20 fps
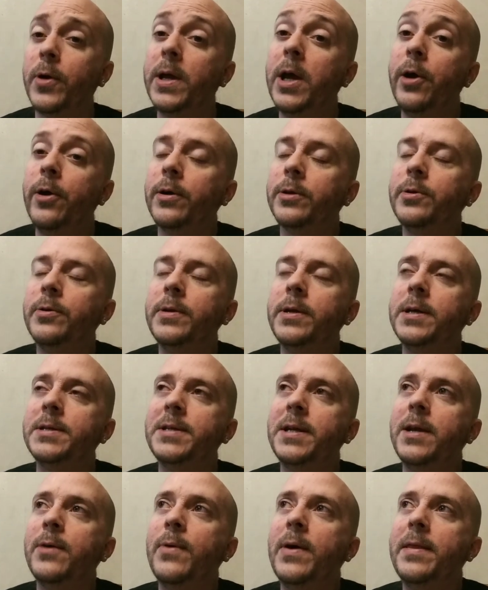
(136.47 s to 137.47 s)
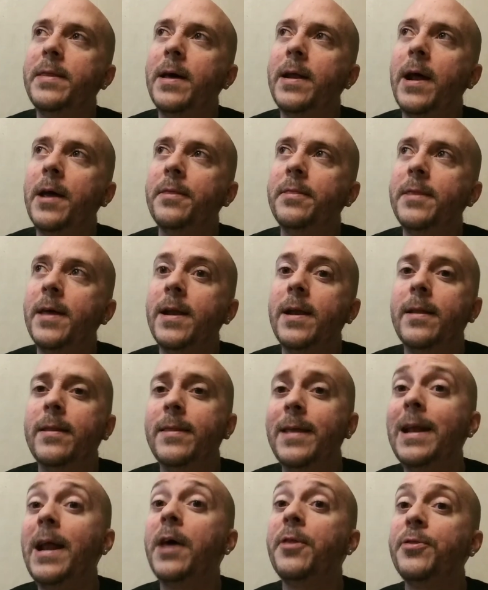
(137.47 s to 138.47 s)
character does anyway,
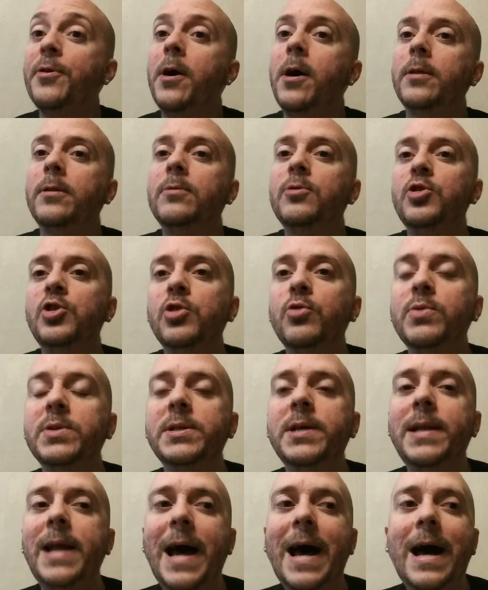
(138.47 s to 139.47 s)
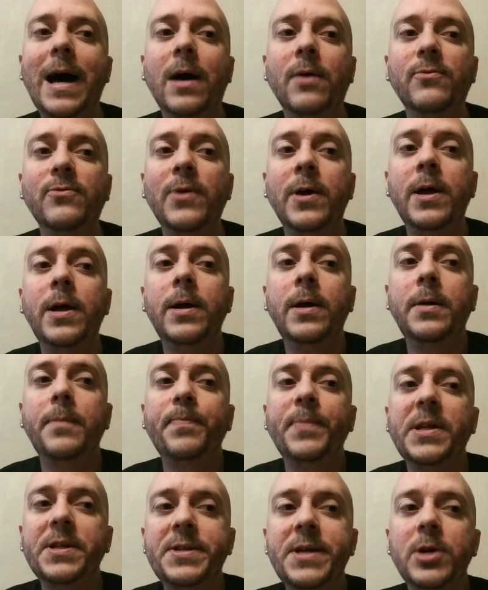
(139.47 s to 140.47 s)
that I thought she was going to have.
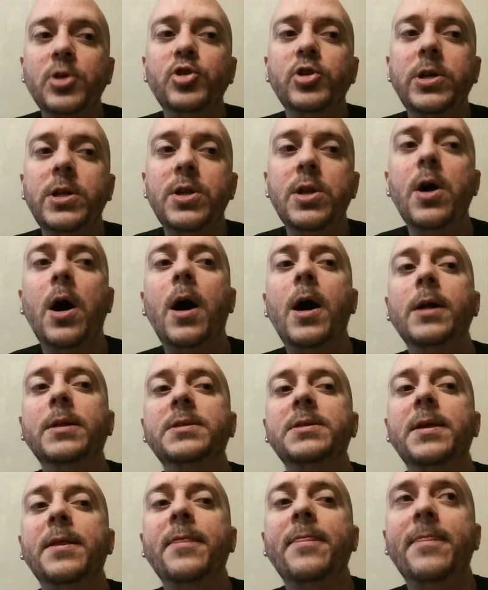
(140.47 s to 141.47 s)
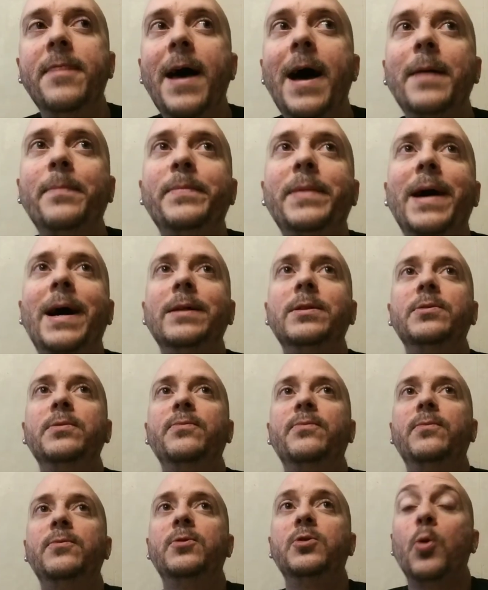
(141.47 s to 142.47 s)
It's actually not that bad
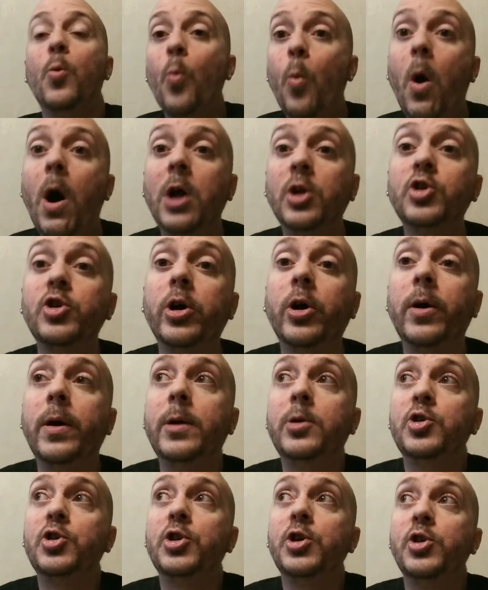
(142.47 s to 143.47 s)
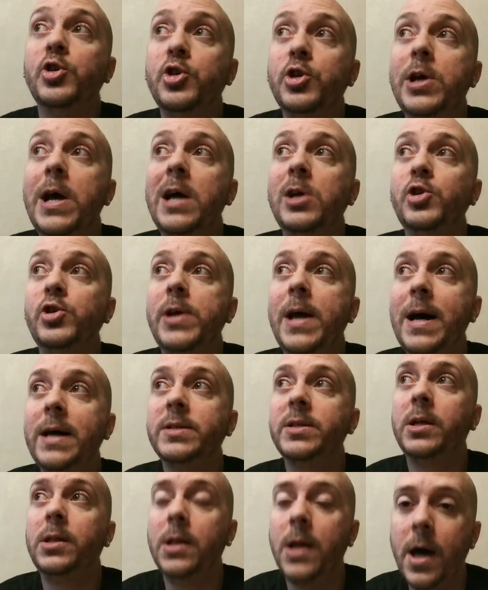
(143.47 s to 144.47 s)
to watch her, and she actually
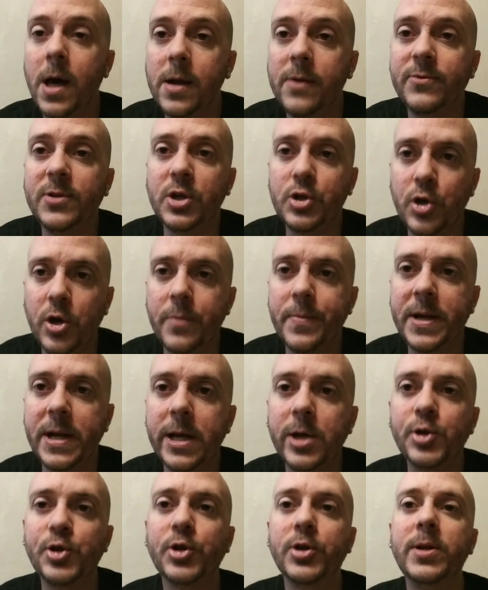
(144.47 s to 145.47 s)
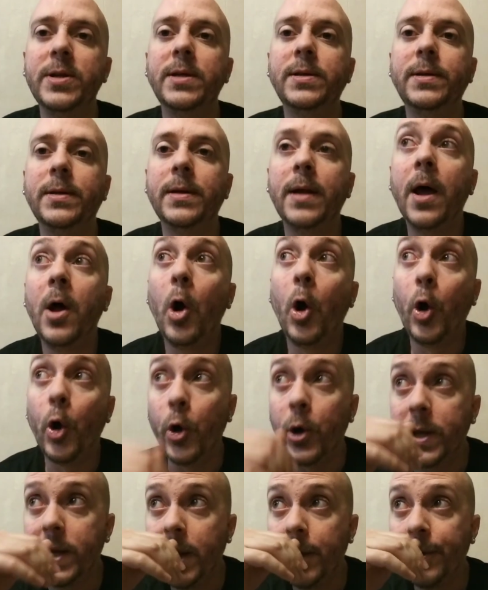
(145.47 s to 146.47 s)
has a lot of determination, and
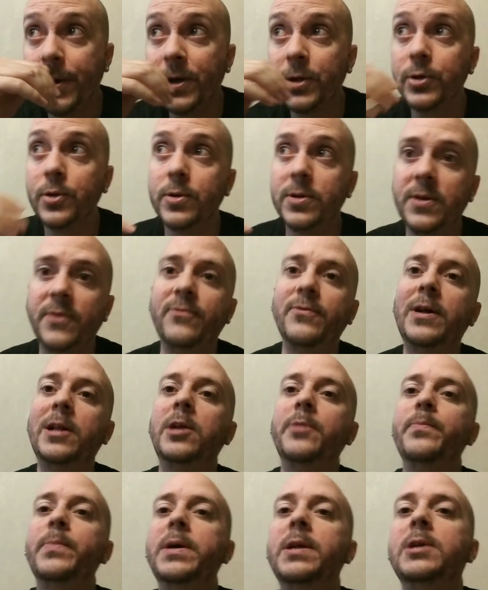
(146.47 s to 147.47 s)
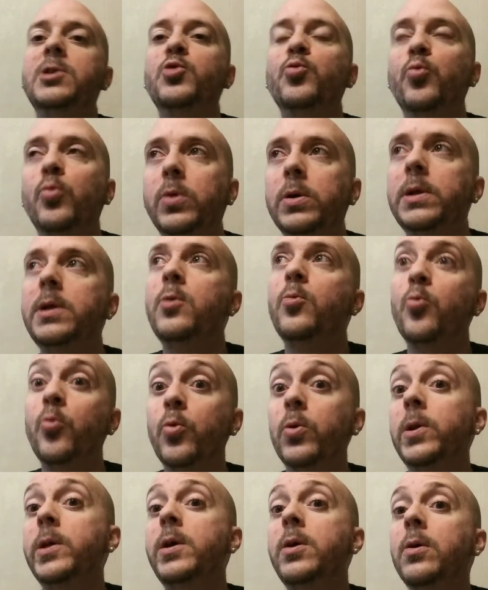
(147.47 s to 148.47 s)
her character development is really,
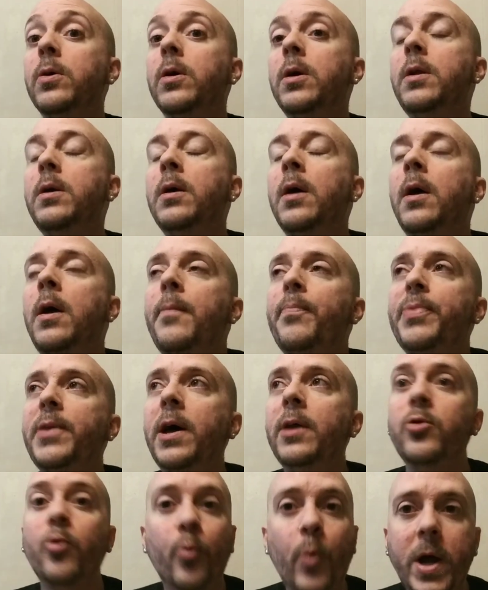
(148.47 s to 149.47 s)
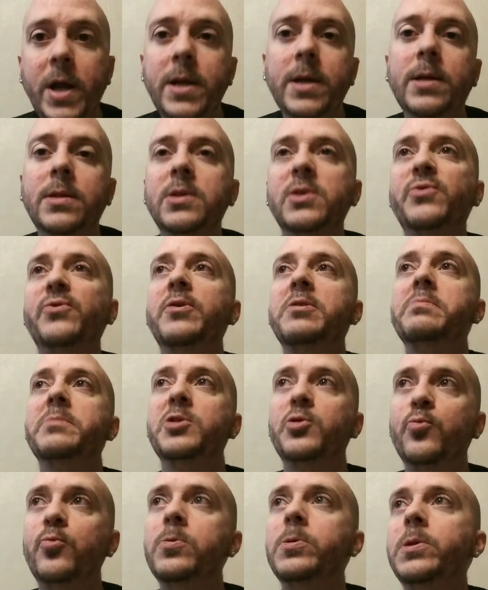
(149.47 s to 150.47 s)
really good, and the writing in this film
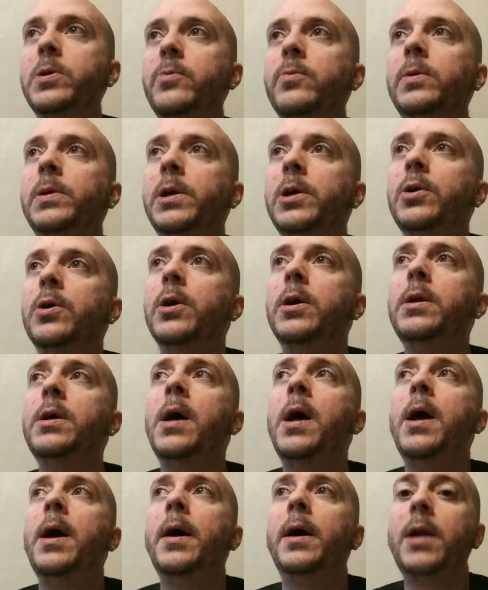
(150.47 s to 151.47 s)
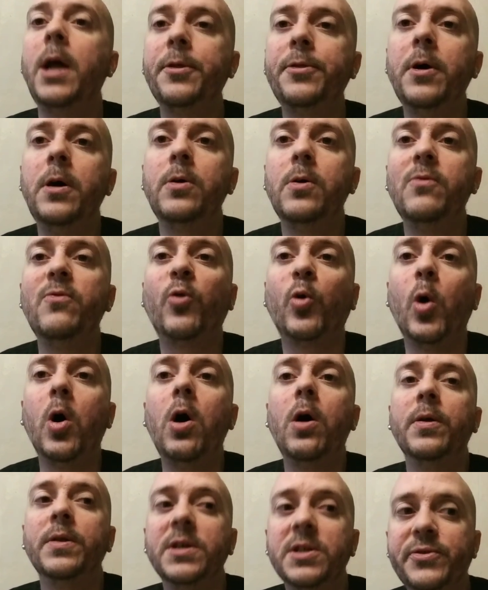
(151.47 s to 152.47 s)
is really, really good, and I thought
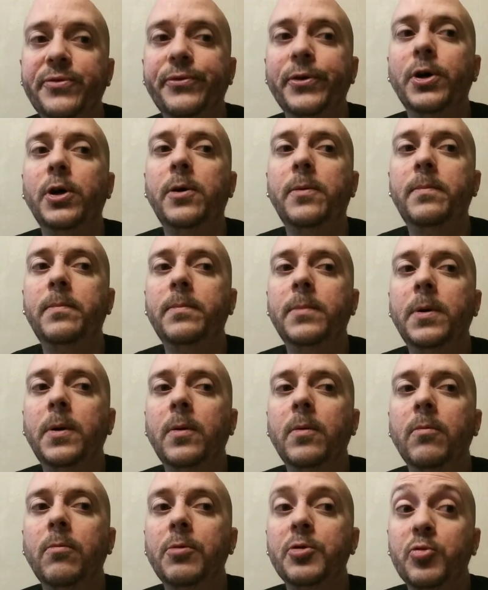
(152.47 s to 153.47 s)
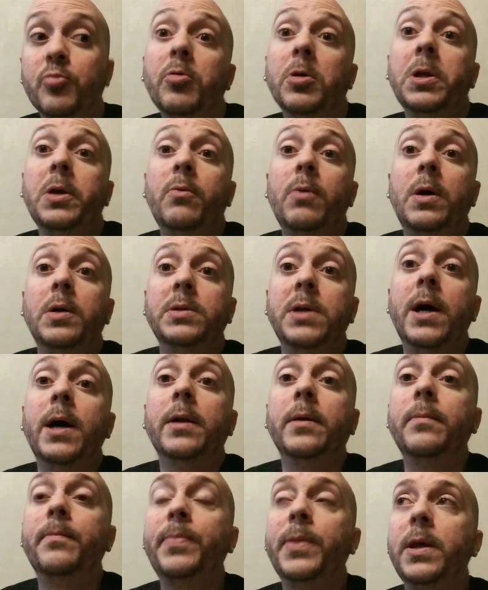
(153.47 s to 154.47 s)
overall this film was really well
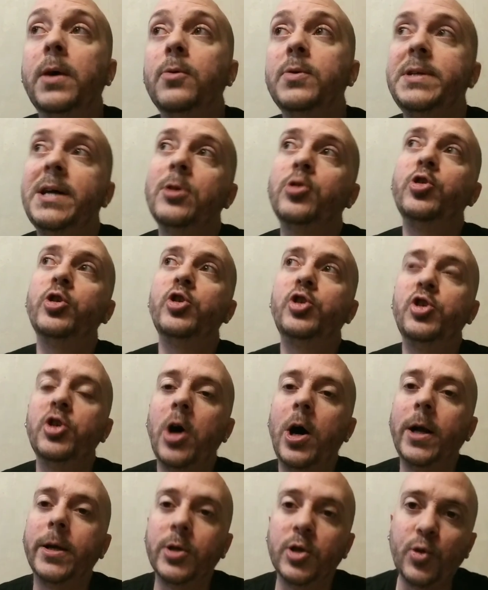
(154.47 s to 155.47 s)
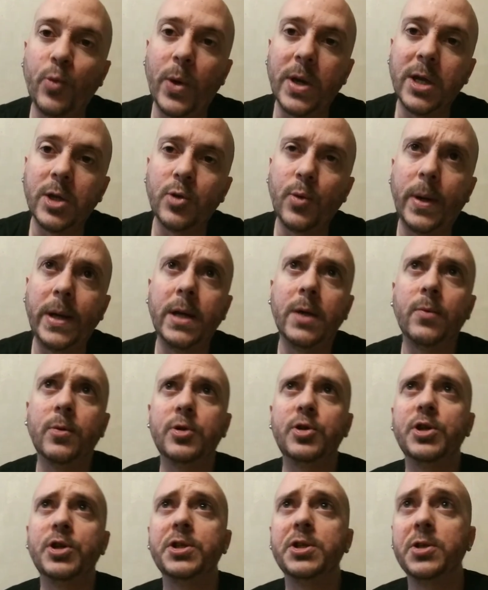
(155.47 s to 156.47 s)
done. It was actually shot in 2020,
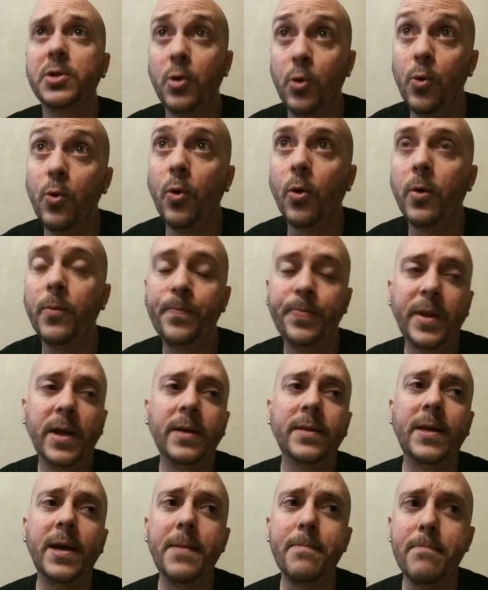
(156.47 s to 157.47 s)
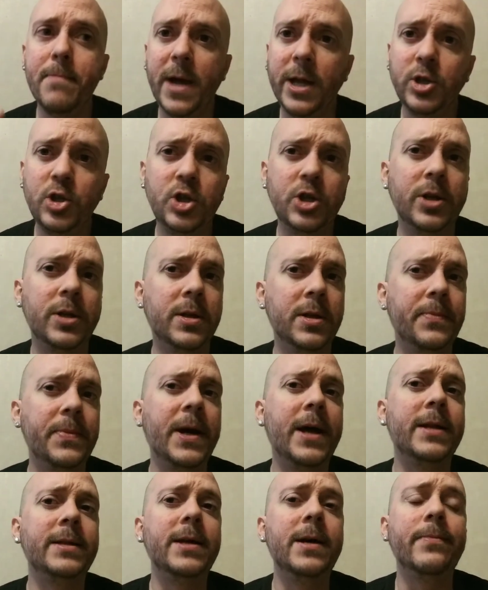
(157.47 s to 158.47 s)
which is cool. They mentioned the
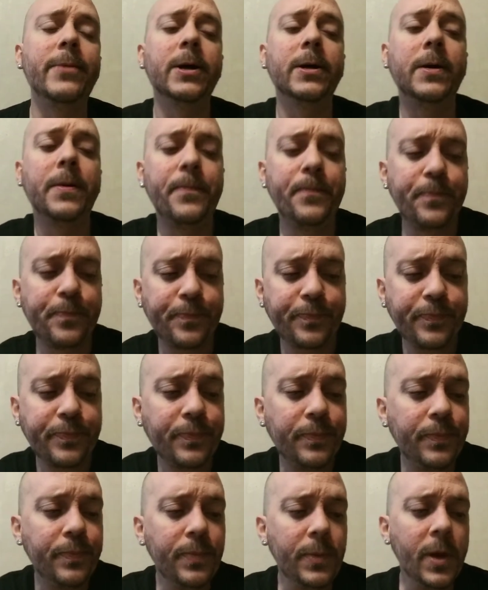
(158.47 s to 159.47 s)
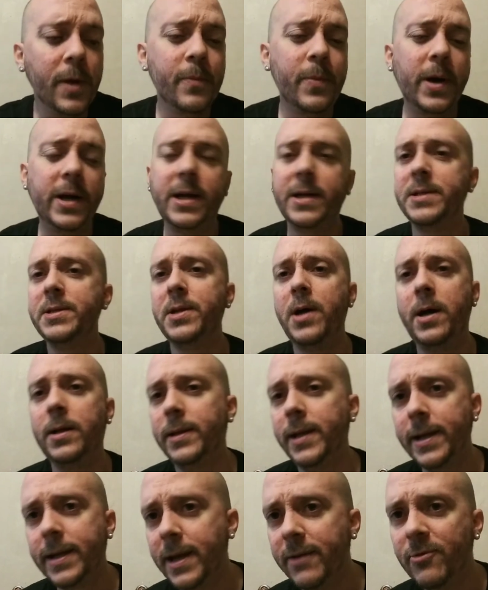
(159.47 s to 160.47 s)
pandemic, but it's
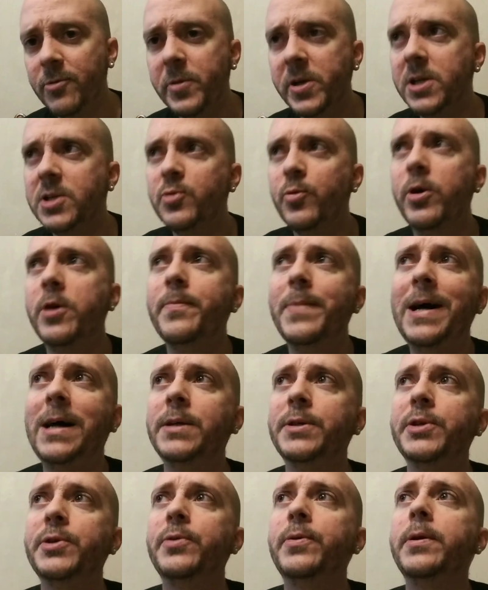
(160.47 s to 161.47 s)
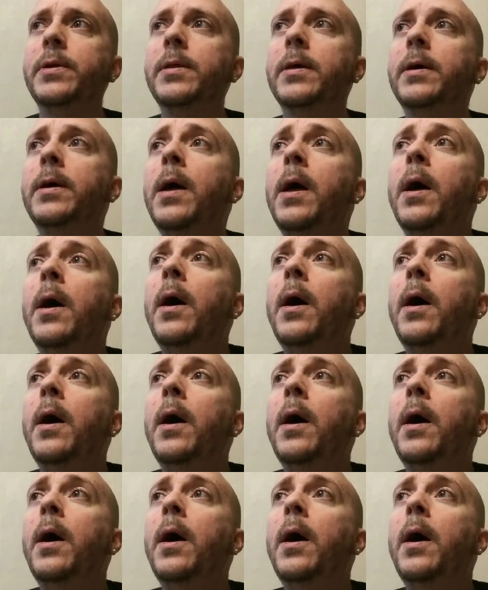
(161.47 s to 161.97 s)
not like everybody's wearing masks or anything.